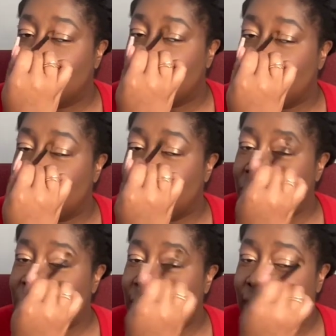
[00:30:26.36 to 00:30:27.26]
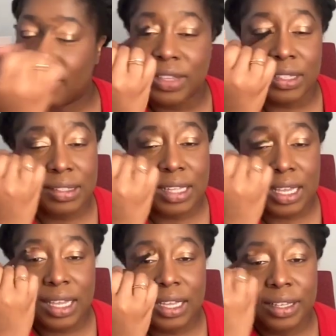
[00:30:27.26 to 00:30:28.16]
The zoo staff is
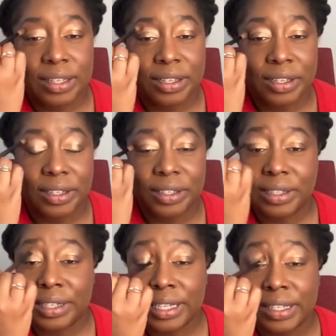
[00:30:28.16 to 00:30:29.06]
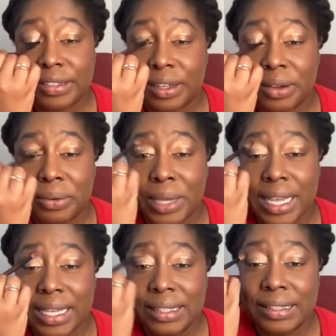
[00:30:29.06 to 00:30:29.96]
like, it's
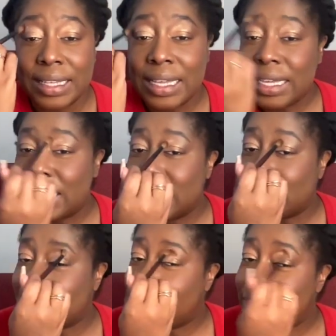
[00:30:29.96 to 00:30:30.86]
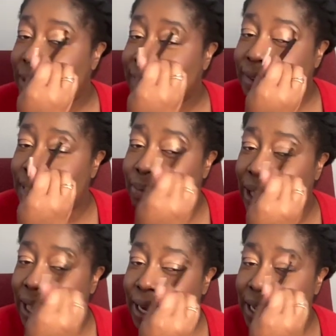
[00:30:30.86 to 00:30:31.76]
always, it's always somebody.